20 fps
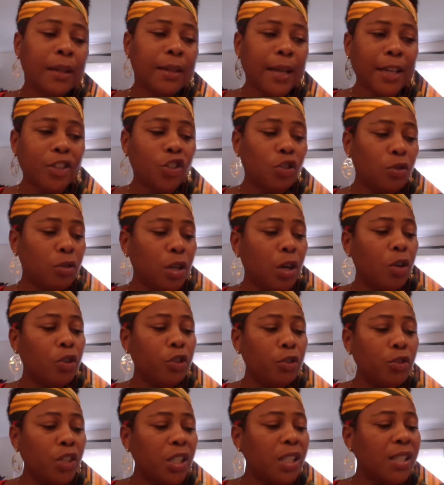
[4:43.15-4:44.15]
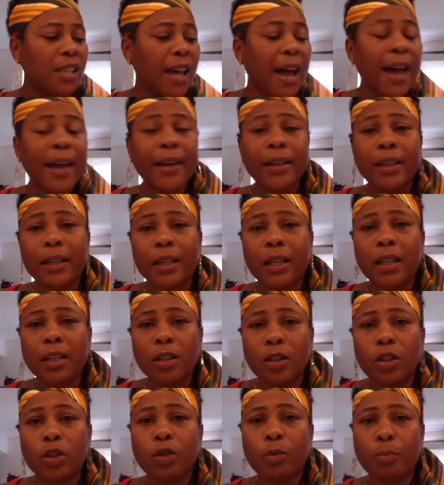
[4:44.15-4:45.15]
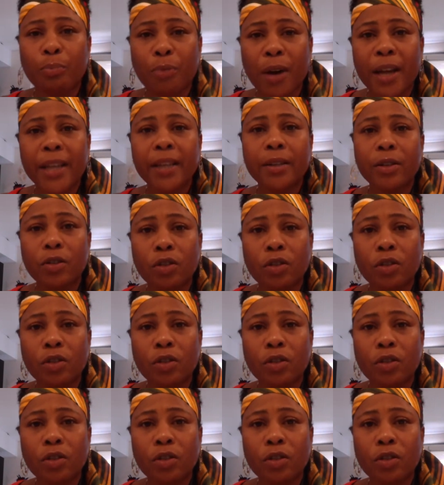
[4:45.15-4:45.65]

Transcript: that, you're just tired and need a little break,